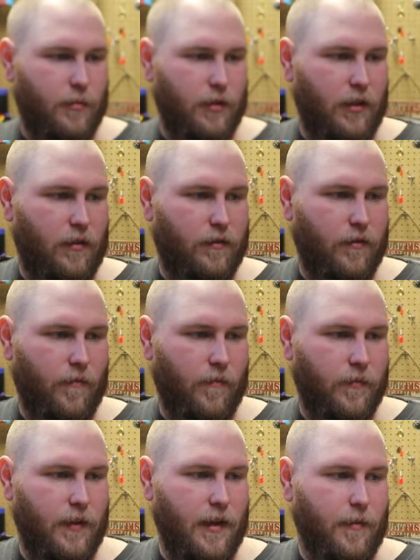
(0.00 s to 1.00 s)
I believe.
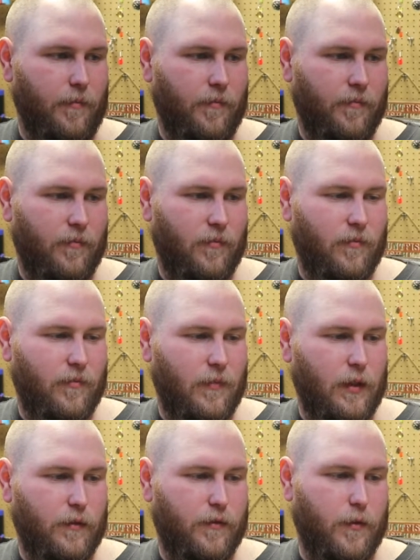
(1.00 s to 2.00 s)
Yep,
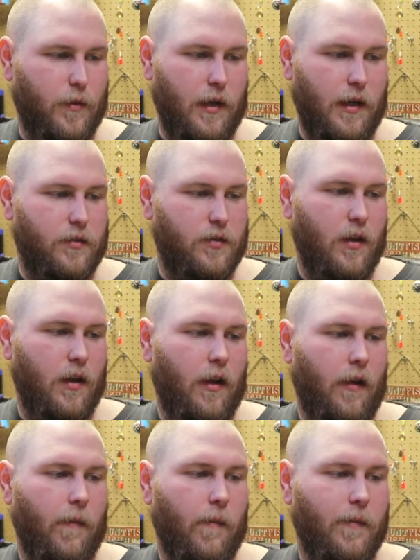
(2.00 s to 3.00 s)
4-inch.
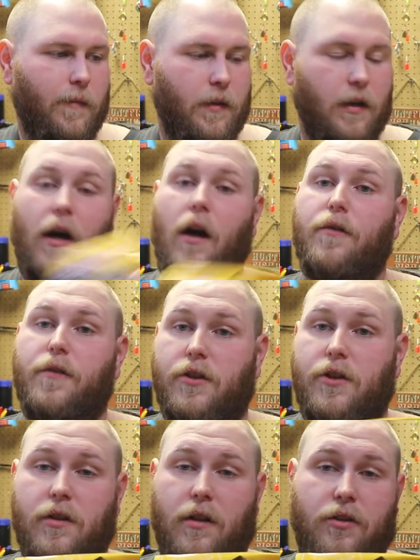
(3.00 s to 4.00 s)
I'll
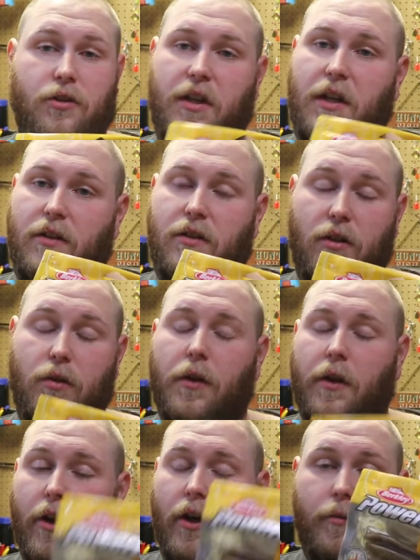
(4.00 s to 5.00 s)
fish these on a jig head too,
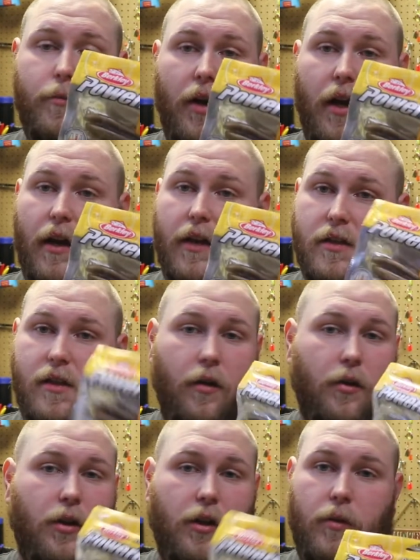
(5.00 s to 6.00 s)
but I
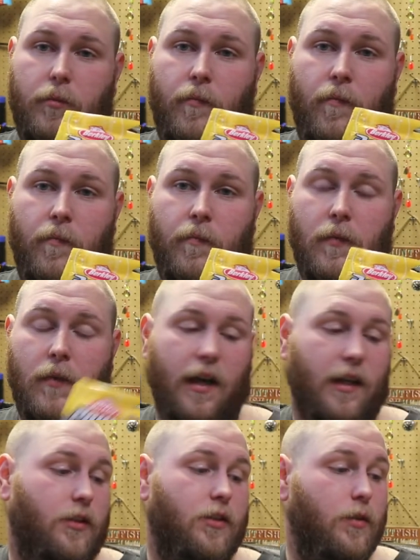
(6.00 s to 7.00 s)
snout hook them.
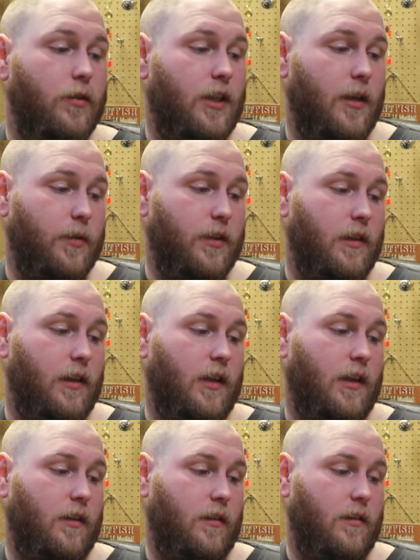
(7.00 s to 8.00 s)
I do typically
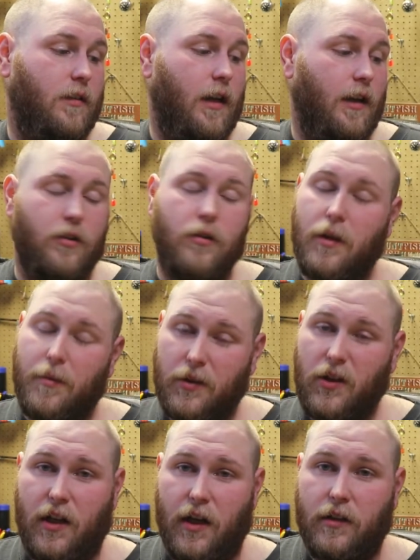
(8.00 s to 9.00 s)

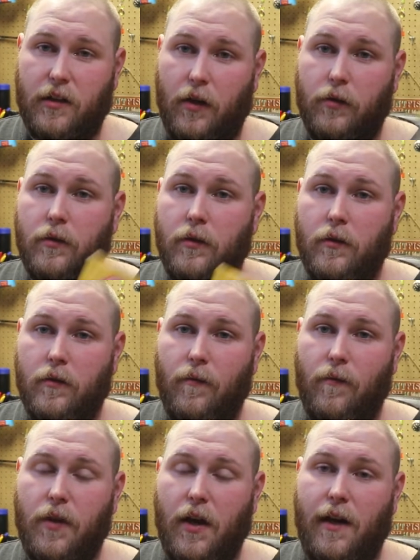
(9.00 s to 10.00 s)
cut down
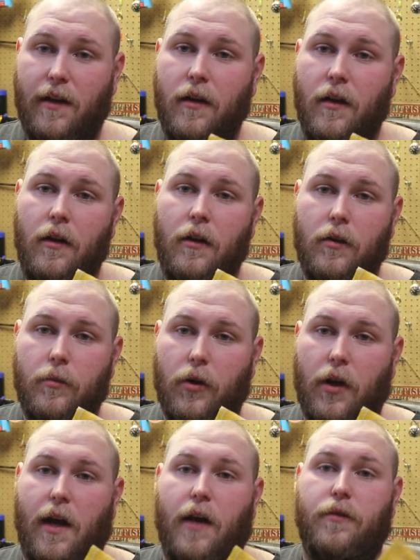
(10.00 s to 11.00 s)
the head
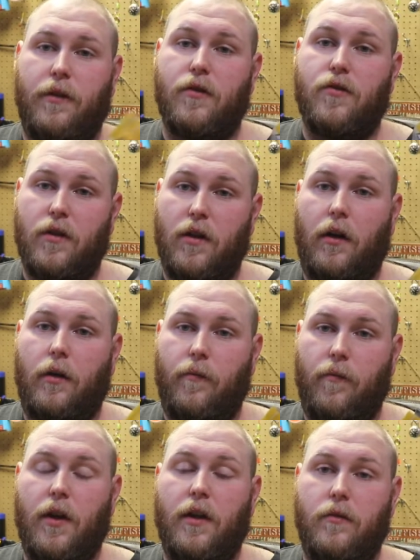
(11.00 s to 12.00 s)
about 1/2 inch, so
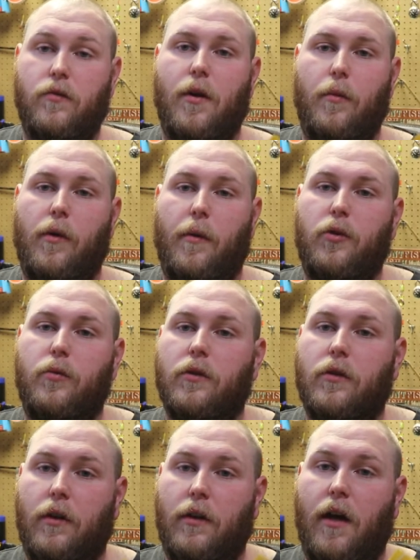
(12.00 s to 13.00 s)
I trim them up to
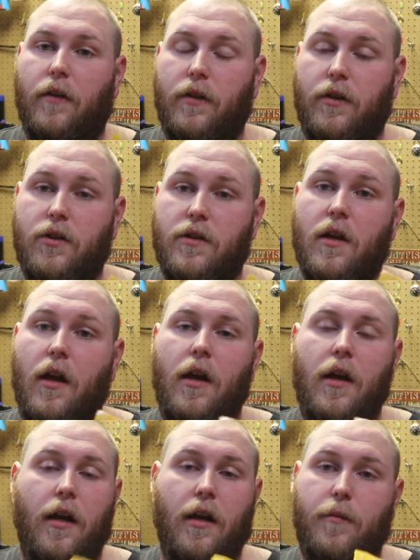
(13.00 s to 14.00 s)
about 3.5 inches,
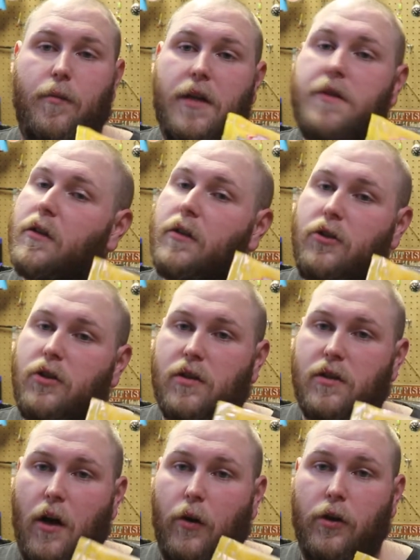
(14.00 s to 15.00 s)
and I basically
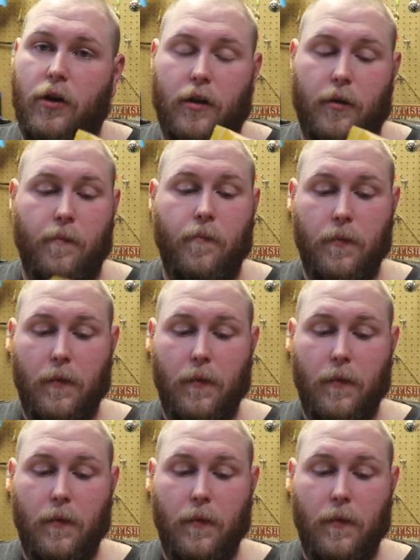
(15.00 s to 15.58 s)
just snout hook them.